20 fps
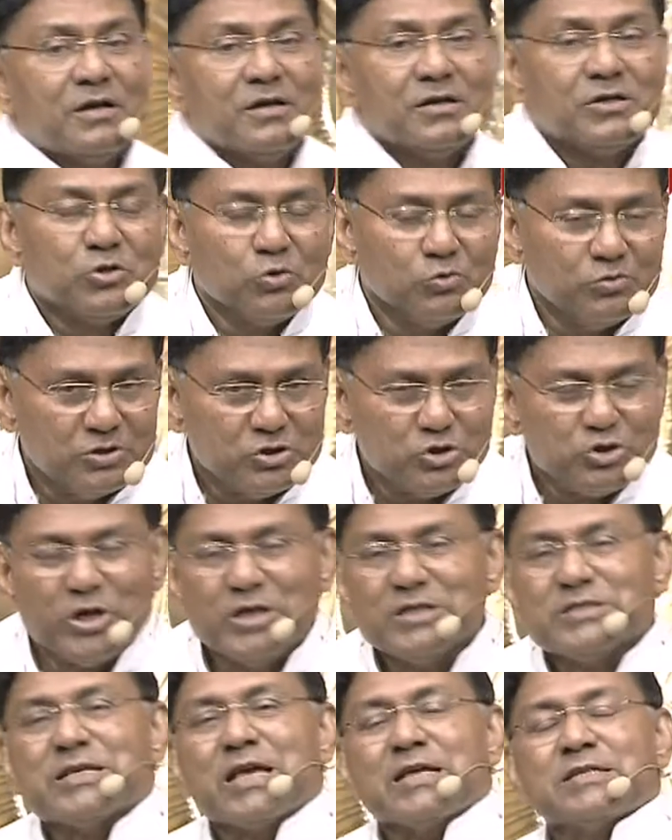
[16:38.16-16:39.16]
to
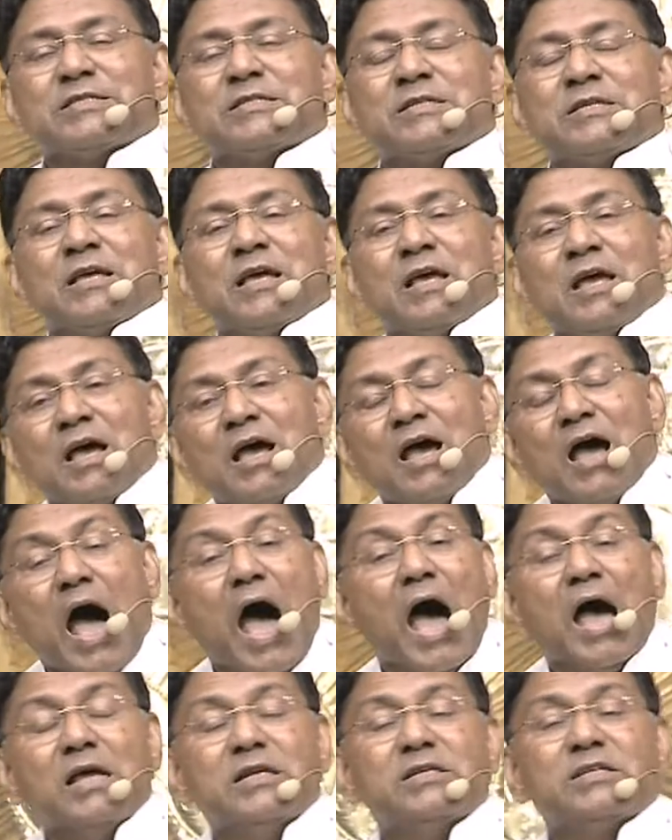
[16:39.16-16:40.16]
Jesus
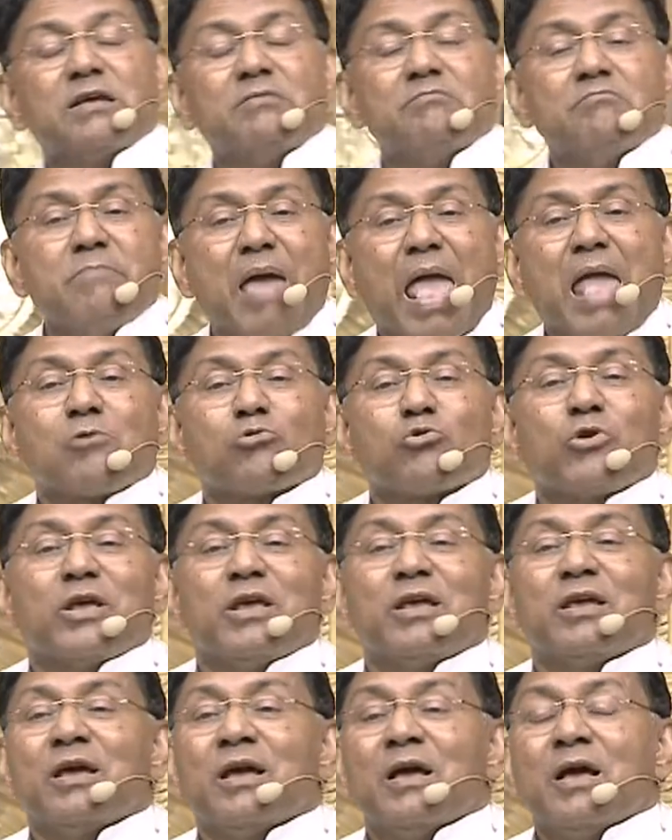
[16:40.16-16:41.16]
and
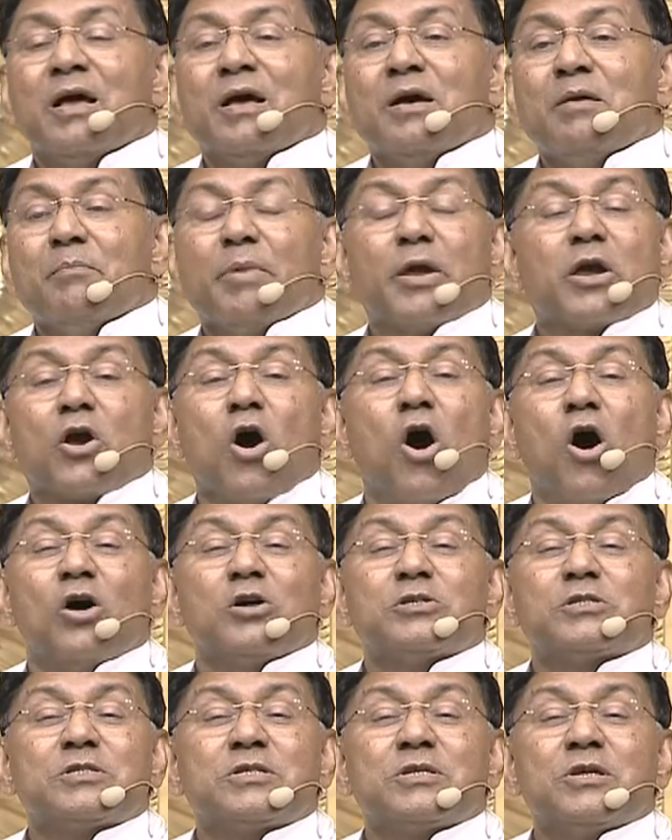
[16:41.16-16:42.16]
Mary
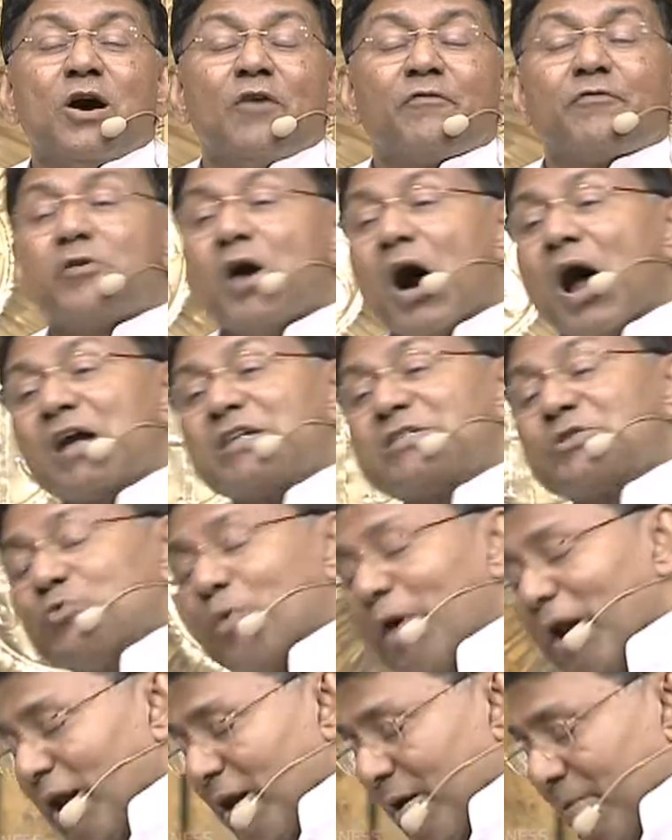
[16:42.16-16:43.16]
because of God's
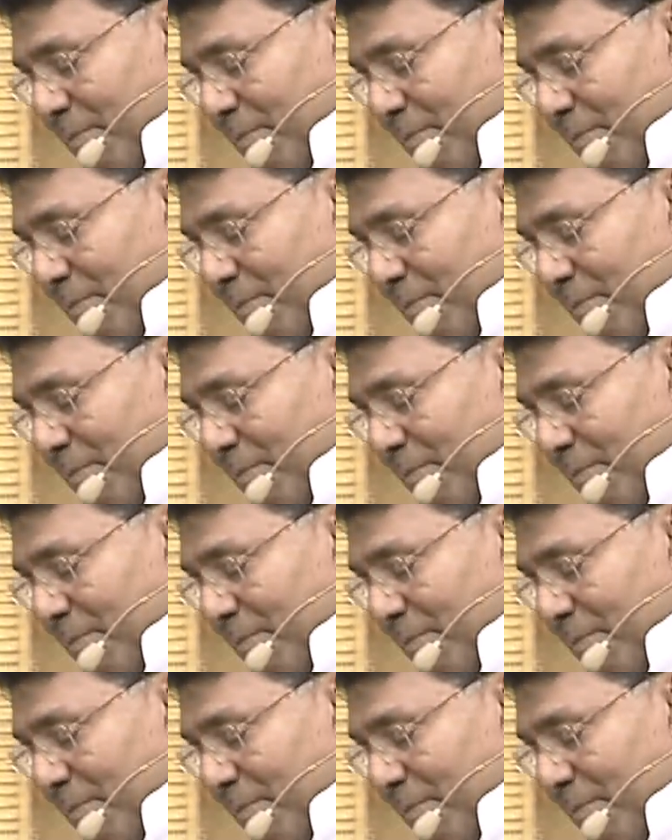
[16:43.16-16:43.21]
will.